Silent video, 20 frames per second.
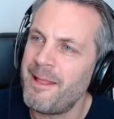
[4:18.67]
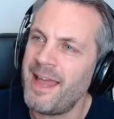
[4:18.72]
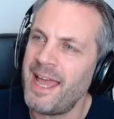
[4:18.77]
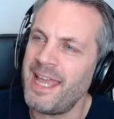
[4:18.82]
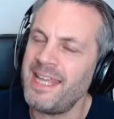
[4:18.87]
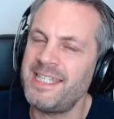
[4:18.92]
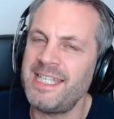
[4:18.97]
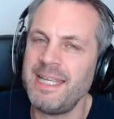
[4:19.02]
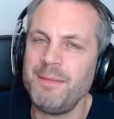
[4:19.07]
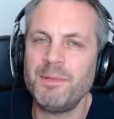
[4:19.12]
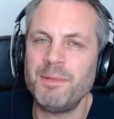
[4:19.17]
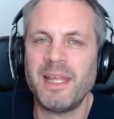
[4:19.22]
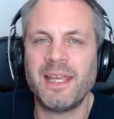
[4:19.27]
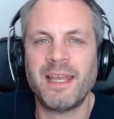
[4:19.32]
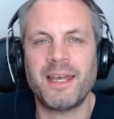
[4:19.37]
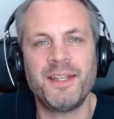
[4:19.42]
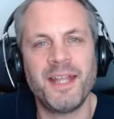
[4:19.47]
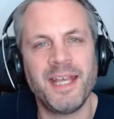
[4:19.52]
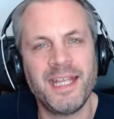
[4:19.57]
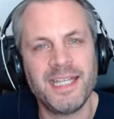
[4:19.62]
seemed like
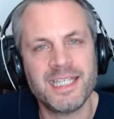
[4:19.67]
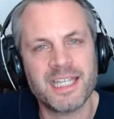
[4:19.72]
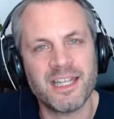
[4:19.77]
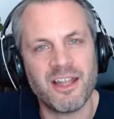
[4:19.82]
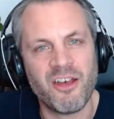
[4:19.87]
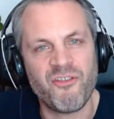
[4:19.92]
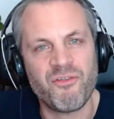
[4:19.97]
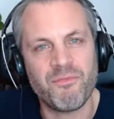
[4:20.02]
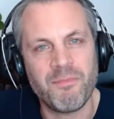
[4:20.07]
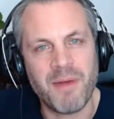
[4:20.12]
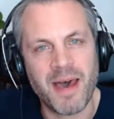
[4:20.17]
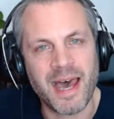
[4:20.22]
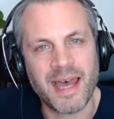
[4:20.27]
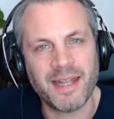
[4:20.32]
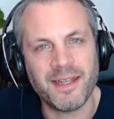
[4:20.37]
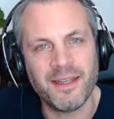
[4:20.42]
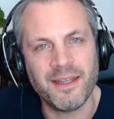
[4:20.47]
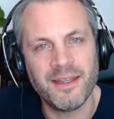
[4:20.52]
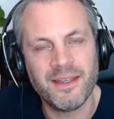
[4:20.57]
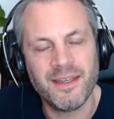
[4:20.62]
a nice enough
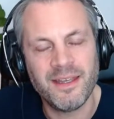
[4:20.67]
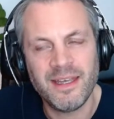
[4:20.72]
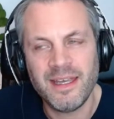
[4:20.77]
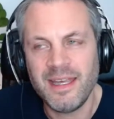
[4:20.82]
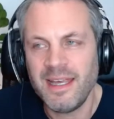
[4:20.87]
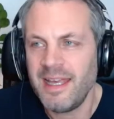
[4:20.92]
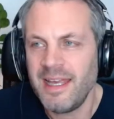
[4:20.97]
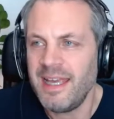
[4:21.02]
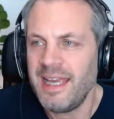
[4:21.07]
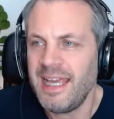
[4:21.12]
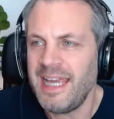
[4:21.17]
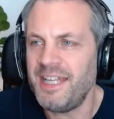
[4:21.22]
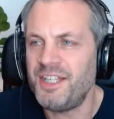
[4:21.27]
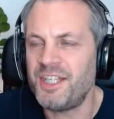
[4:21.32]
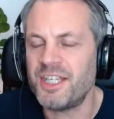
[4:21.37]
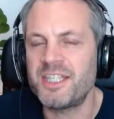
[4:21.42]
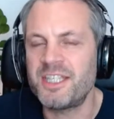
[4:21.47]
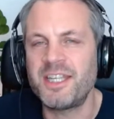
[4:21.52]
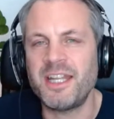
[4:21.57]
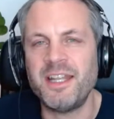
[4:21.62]
man. He
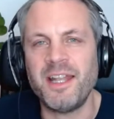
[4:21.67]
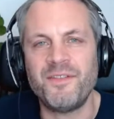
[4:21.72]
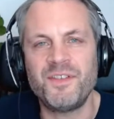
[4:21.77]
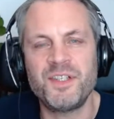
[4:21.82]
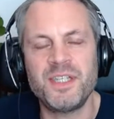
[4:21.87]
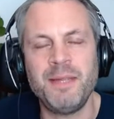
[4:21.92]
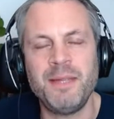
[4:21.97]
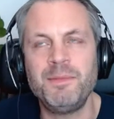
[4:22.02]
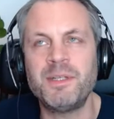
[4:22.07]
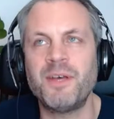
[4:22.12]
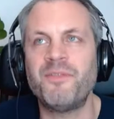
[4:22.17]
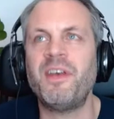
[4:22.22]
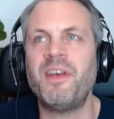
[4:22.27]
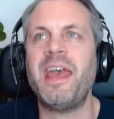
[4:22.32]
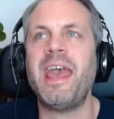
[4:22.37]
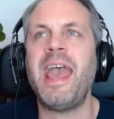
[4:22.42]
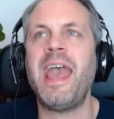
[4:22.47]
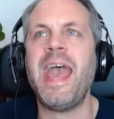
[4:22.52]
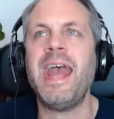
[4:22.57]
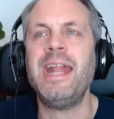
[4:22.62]
just didn't seem to have
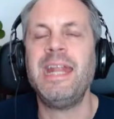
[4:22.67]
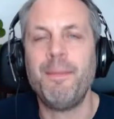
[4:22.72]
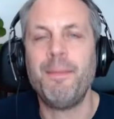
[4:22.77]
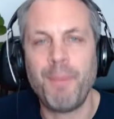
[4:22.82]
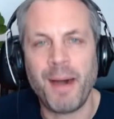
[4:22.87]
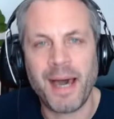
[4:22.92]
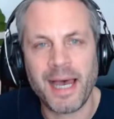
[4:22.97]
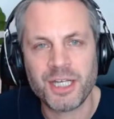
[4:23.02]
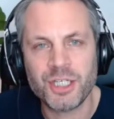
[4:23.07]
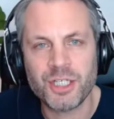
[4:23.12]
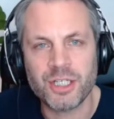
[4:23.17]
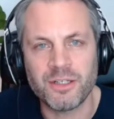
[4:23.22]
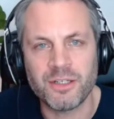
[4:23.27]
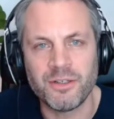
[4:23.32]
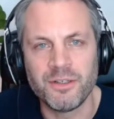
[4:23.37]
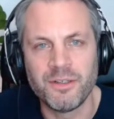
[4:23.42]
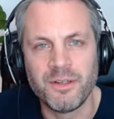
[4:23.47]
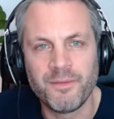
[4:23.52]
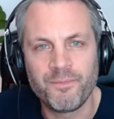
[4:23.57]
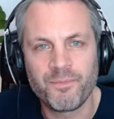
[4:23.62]
any
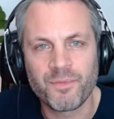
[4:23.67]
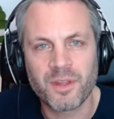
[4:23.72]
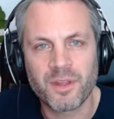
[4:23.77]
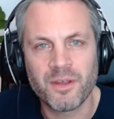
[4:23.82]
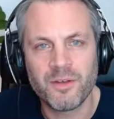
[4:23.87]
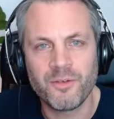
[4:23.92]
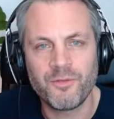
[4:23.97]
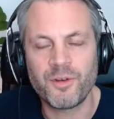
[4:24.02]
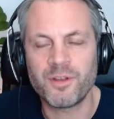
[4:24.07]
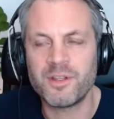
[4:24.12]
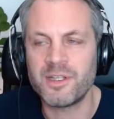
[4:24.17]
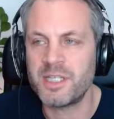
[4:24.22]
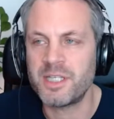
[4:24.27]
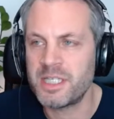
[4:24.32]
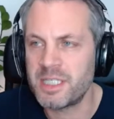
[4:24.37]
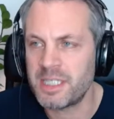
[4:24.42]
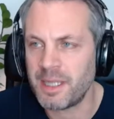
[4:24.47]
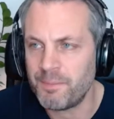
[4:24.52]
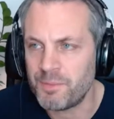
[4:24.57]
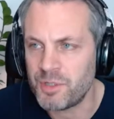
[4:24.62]
passion for the
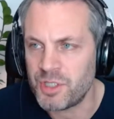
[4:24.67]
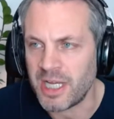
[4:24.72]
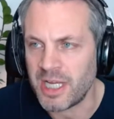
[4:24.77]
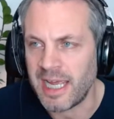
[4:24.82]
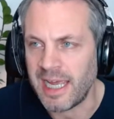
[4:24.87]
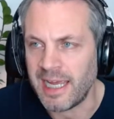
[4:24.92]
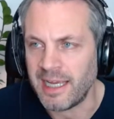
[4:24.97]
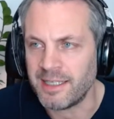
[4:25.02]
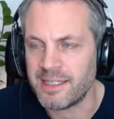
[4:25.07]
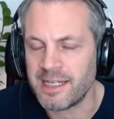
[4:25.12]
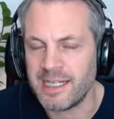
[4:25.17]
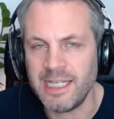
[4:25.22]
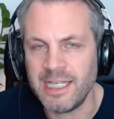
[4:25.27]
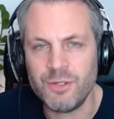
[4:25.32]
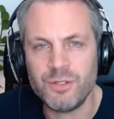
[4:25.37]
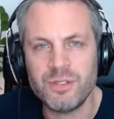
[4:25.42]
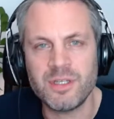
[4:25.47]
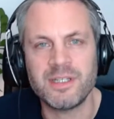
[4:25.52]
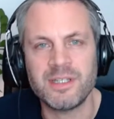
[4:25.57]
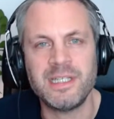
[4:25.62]
subject, and he
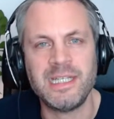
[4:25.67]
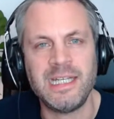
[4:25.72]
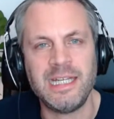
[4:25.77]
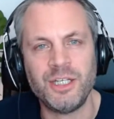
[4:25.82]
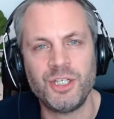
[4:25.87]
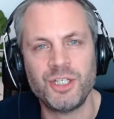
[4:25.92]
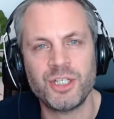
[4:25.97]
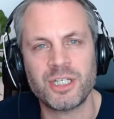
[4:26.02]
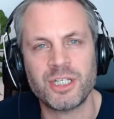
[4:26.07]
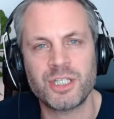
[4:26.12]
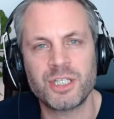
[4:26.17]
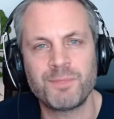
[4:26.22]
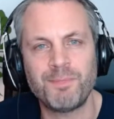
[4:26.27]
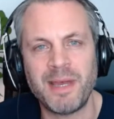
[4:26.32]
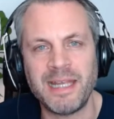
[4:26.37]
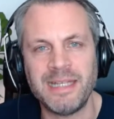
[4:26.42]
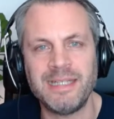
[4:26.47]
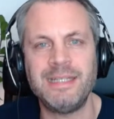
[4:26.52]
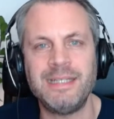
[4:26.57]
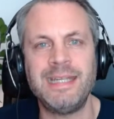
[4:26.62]
used to teach us
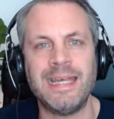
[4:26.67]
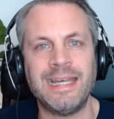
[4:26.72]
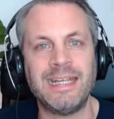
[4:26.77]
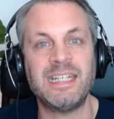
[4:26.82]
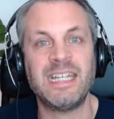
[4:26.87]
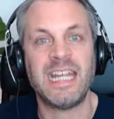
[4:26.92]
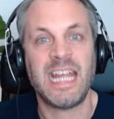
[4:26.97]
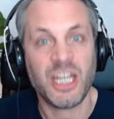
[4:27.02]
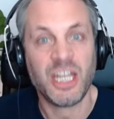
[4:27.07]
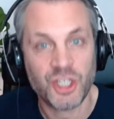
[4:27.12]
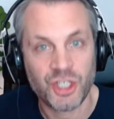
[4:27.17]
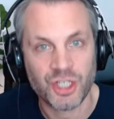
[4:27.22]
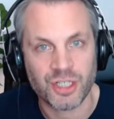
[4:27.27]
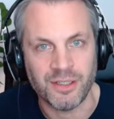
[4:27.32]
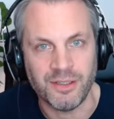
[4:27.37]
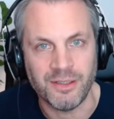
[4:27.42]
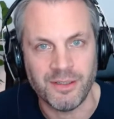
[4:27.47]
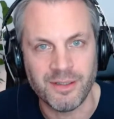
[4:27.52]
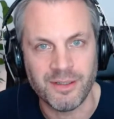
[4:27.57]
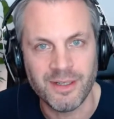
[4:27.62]
by dictation.